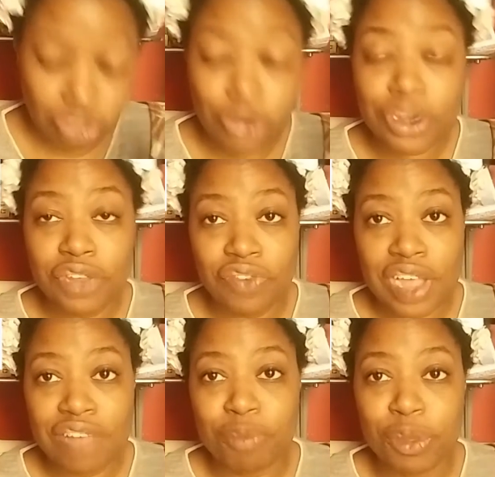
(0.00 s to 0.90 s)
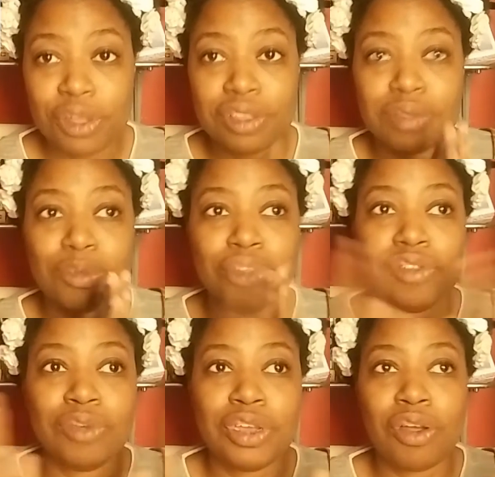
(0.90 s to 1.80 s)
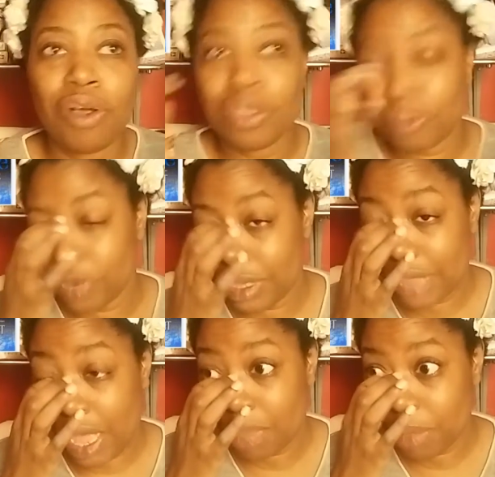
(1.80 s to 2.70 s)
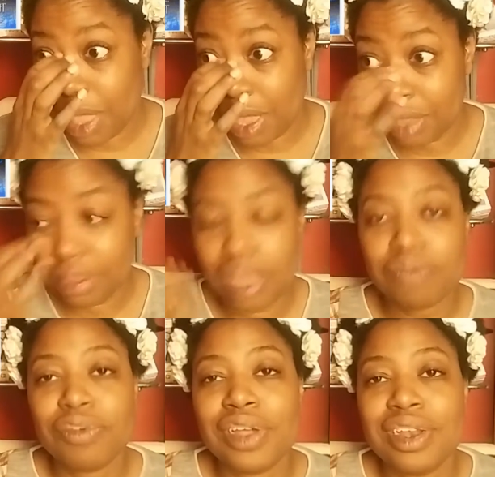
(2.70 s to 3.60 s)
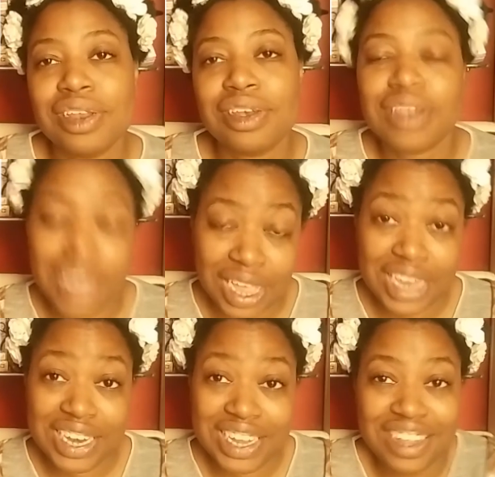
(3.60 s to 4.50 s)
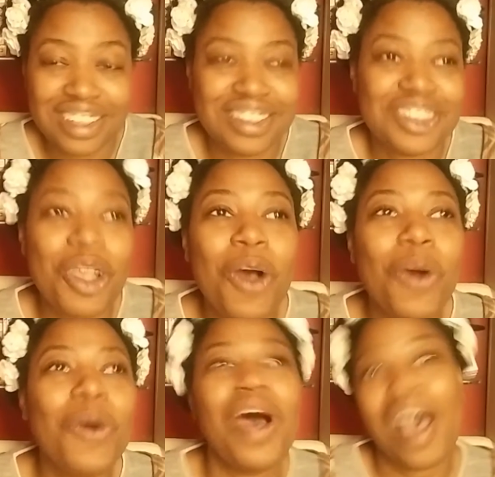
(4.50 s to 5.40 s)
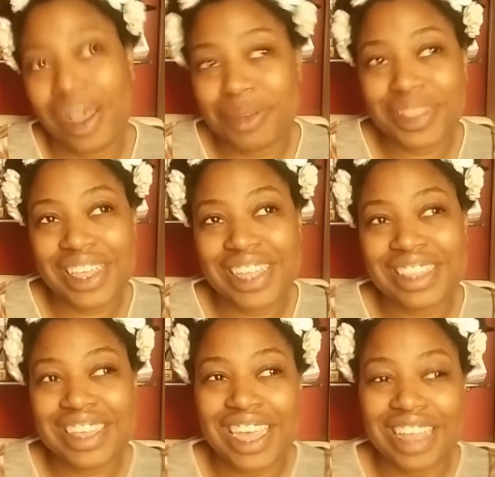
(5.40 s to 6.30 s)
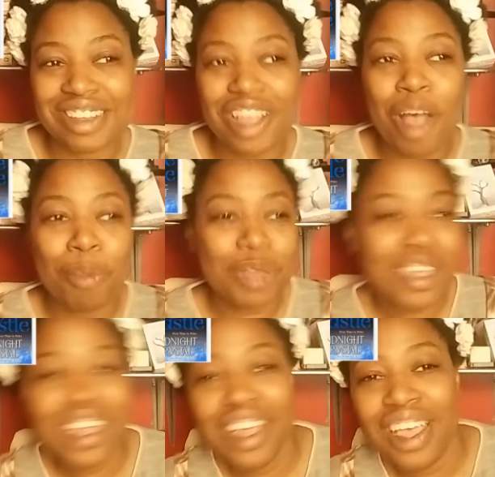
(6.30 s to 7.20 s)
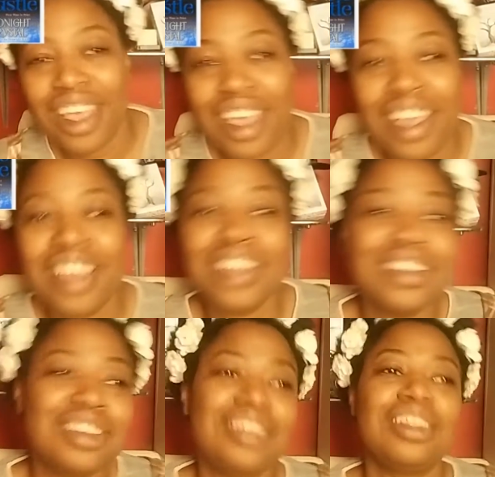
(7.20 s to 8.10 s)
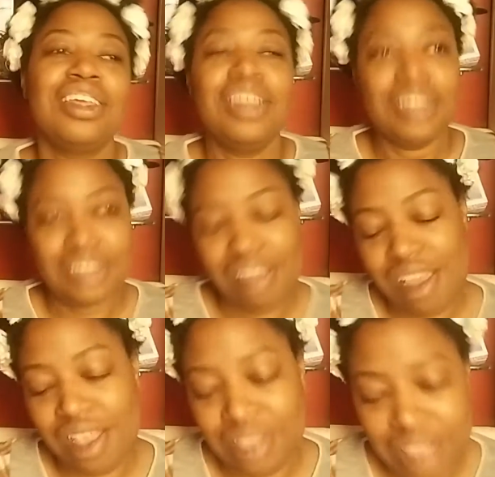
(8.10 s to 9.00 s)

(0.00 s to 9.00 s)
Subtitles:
35 books between all three timelines. I've read 9. So I would like to catch up. And yeah,